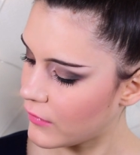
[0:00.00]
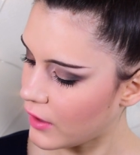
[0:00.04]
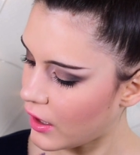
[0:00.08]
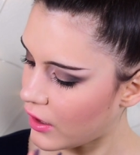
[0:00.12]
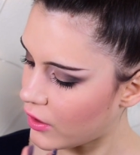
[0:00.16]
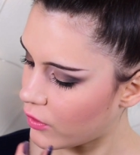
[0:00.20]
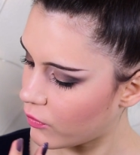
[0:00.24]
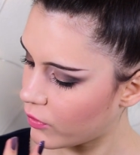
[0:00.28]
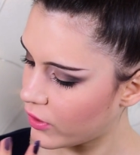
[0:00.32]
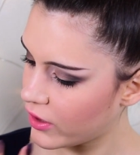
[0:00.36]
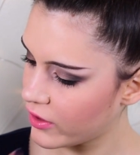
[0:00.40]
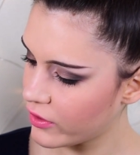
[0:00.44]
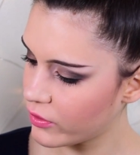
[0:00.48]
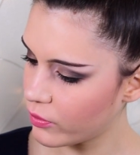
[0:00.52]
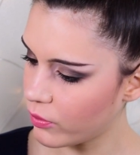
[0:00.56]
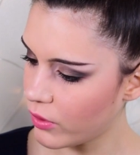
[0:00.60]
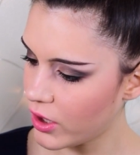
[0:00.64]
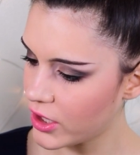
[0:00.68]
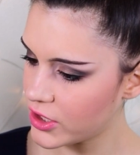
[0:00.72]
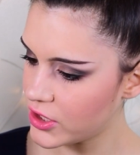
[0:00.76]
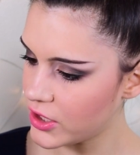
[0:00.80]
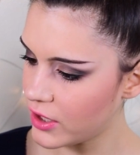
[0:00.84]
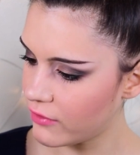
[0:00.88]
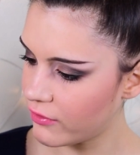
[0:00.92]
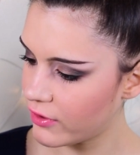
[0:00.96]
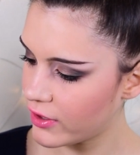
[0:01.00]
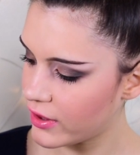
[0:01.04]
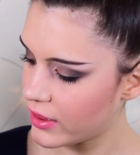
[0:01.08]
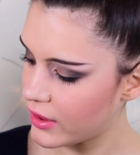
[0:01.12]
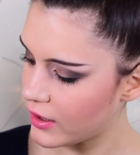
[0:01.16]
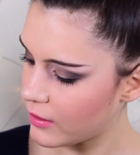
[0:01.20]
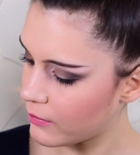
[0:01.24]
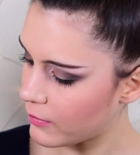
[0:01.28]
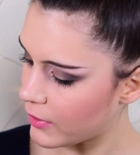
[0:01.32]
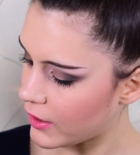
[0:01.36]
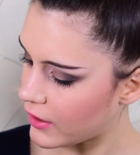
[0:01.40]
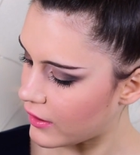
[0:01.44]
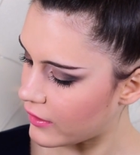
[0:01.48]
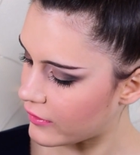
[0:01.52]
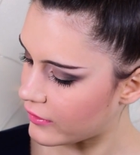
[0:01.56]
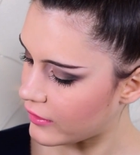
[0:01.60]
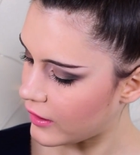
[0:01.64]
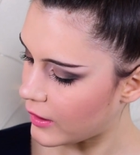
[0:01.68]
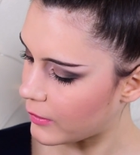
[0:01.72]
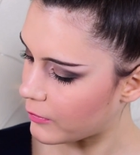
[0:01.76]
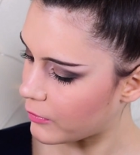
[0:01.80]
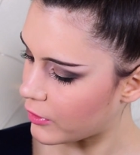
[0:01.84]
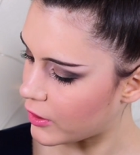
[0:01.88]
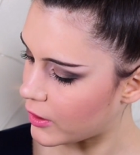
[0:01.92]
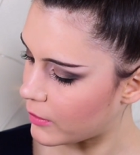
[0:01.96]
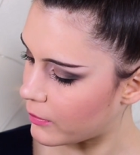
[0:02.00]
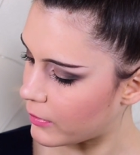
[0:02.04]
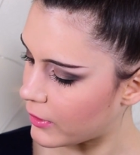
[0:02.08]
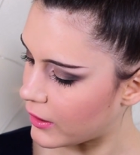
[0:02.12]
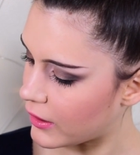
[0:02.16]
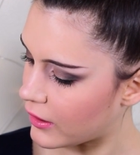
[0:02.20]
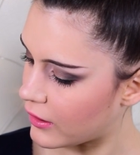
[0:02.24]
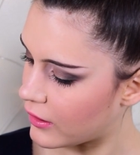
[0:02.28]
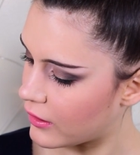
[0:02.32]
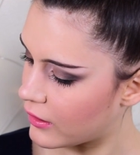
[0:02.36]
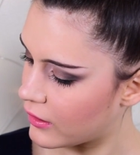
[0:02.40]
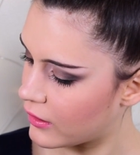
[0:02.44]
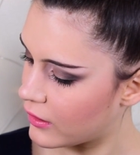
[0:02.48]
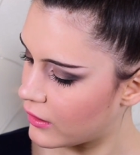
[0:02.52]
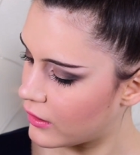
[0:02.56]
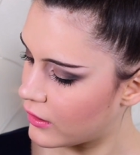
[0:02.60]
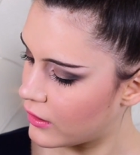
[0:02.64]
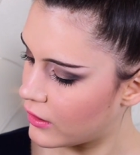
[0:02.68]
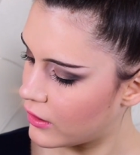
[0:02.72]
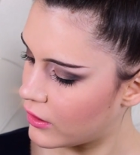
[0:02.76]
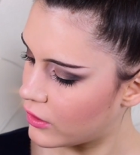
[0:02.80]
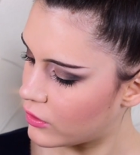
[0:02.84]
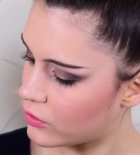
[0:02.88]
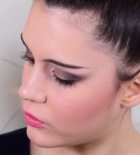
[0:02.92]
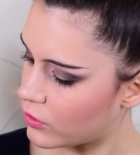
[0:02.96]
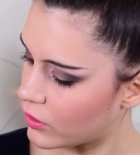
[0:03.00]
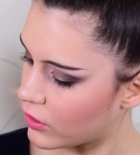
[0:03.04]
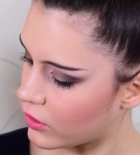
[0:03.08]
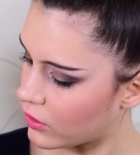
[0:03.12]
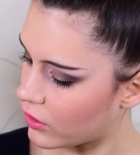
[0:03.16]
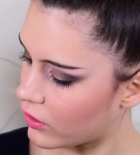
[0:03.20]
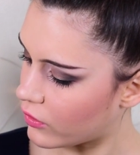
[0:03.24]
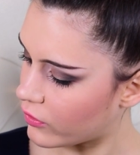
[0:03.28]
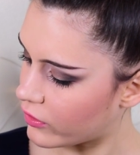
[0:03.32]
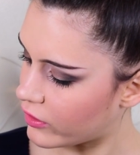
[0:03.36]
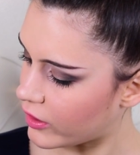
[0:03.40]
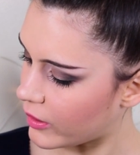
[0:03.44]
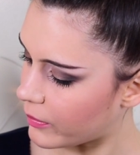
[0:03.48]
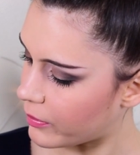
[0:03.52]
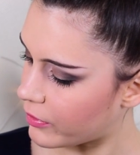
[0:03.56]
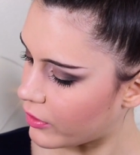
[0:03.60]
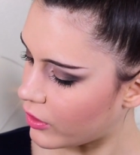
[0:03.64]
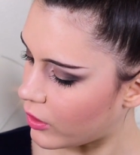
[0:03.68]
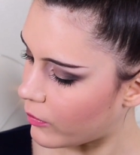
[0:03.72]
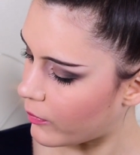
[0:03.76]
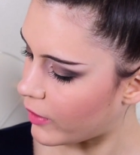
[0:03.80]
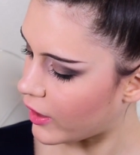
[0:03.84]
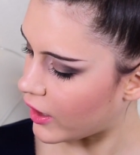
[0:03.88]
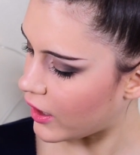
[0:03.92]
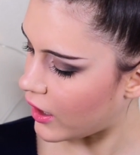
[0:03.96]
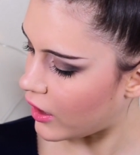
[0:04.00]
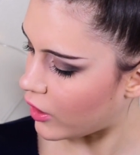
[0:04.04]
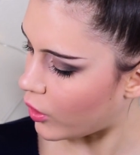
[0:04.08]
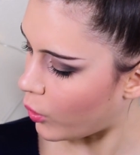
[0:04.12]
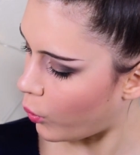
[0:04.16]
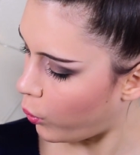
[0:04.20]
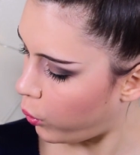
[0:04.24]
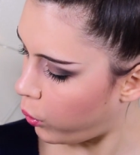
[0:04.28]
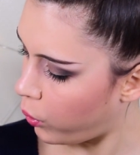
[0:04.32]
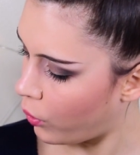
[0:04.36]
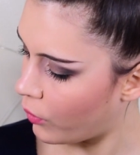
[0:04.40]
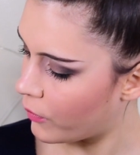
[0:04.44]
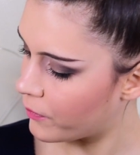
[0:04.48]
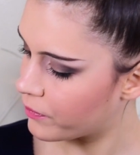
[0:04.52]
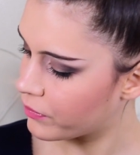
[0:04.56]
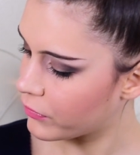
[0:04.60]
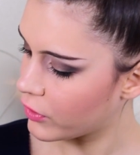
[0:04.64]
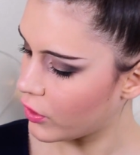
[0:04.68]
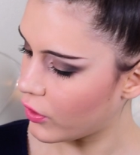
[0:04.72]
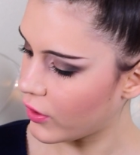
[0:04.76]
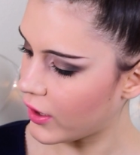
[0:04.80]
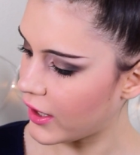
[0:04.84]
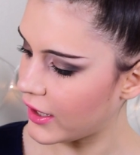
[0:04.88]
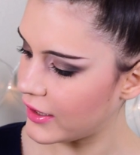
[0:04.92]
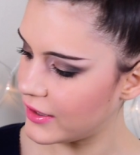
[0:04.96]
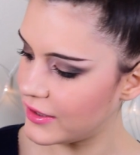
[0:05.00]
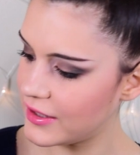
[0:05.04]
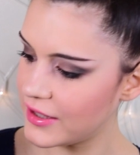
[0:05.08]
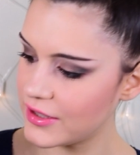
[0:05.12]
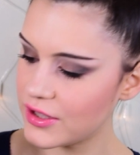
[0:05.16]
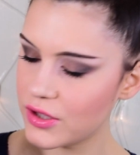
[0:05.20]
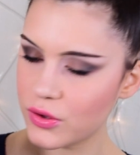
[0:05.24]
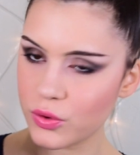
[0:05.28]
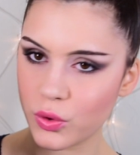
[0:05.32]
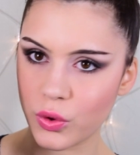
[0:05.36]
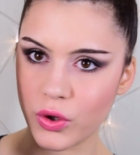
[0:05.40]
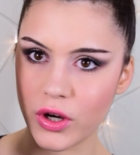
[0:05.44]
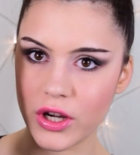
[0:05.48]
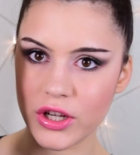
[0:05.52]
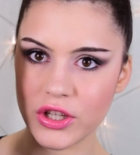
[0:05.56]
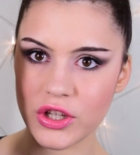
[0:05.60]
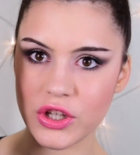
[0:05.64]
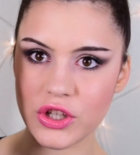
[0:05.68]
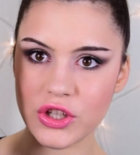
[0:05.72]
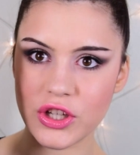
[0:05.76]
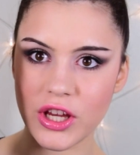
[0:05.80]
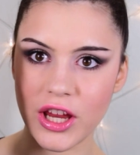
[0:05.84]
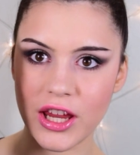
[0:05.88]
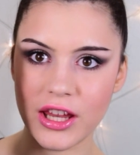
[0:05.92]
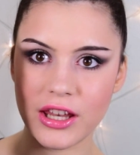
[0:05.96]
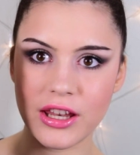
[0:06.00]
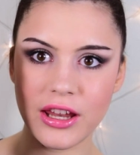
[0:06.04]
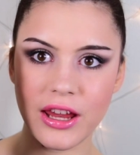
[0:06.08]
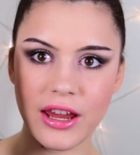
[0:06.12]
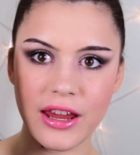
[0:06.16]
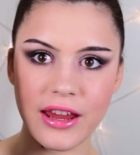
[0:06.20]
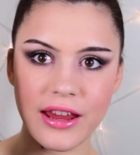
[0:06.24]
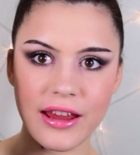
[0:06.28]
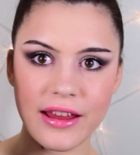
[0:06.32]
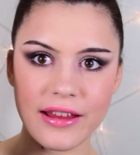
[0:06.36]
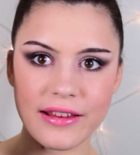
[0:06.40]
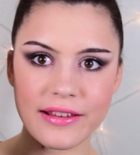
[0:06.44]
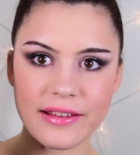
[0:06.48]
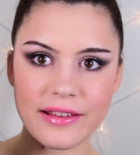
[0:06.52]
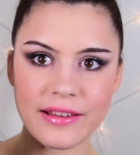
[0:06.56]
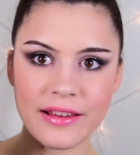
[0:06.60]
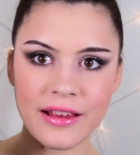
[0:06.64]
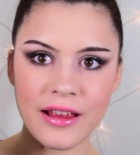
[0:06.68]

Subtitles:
I don't want to swatch everything because I'm gonna be doing close-ups. Oh my god. Okay, this orange shade is